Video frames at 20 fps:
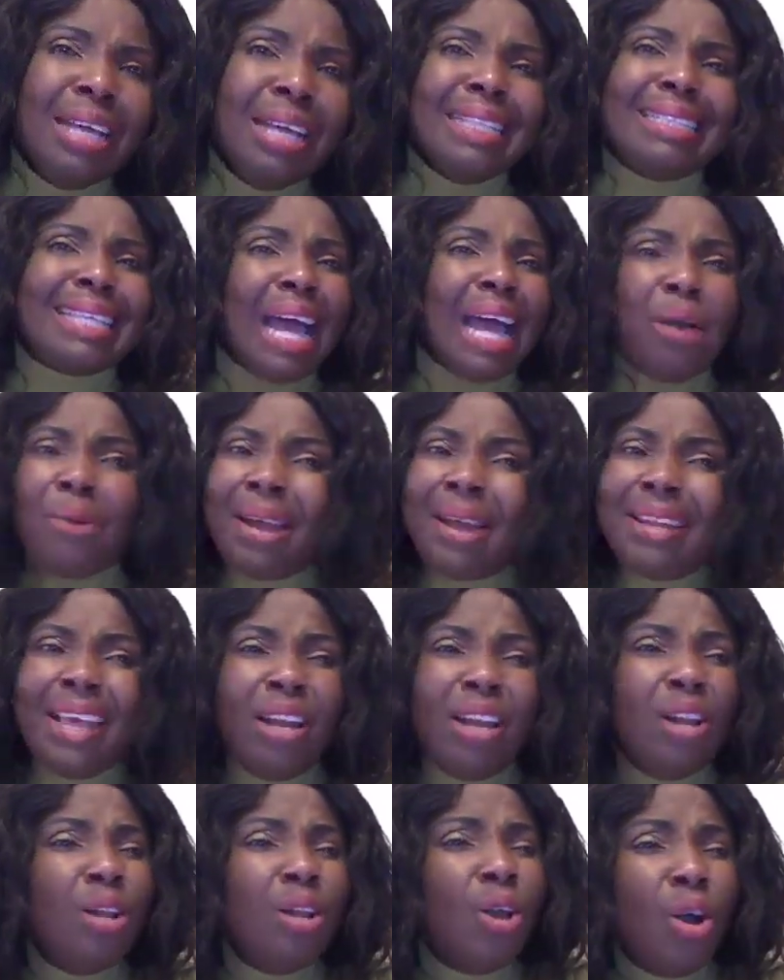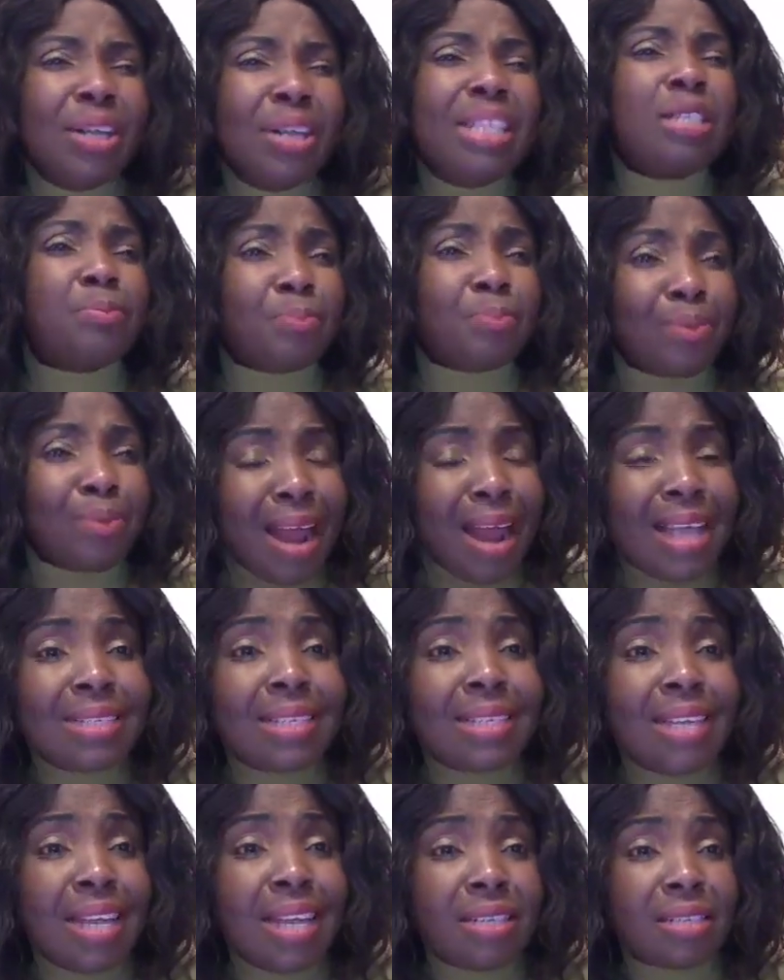That one alone is
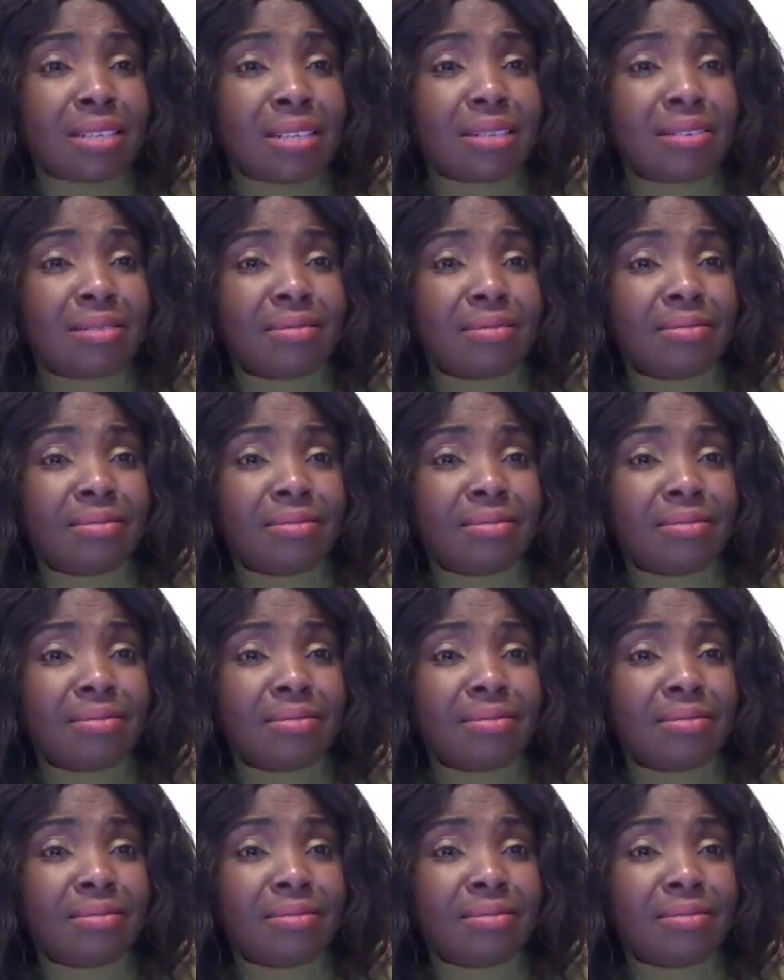priceless.